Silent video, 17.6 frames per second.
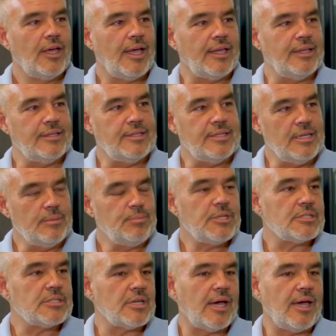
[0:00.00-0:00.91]
a deep
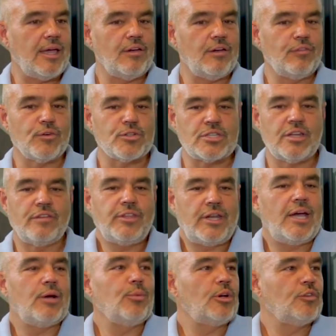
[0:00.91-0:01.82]
desire for stuff
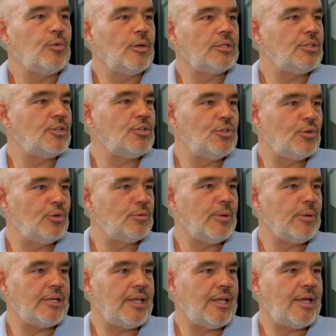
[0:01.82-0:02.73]
that I would have wanted to do with
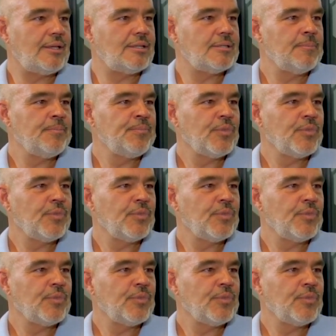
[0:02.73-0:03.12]
my dad.